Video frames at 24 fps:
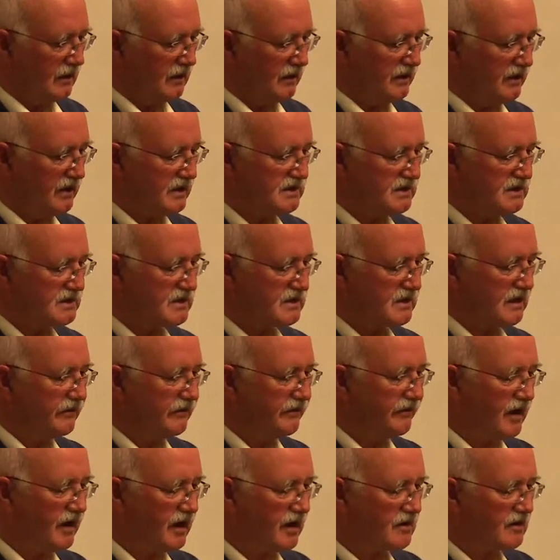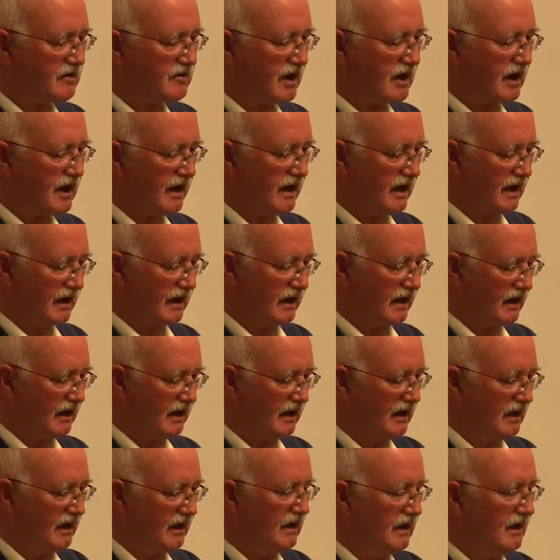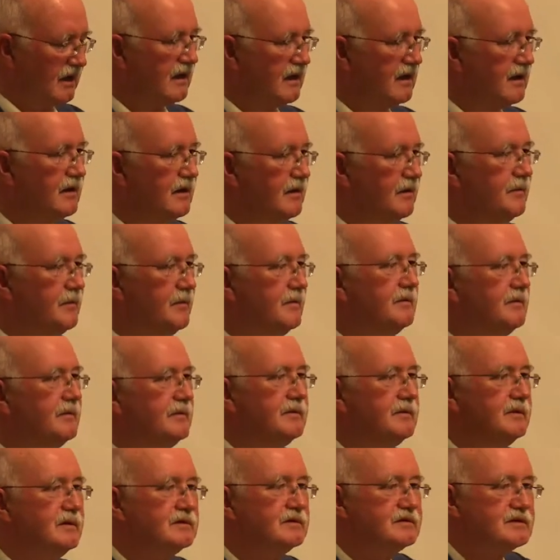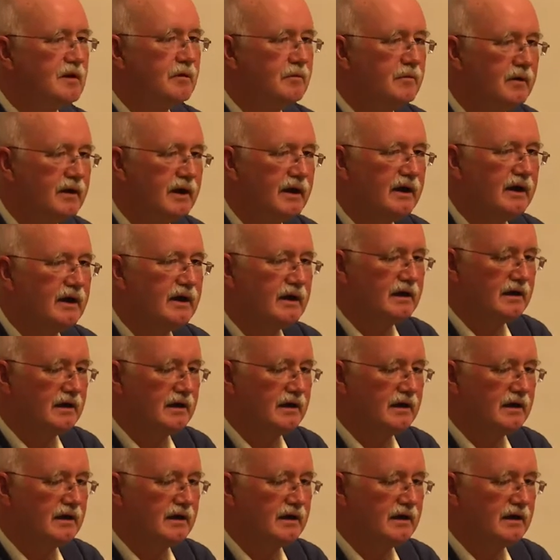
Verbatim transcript: this, A Far Cry, um, in some way,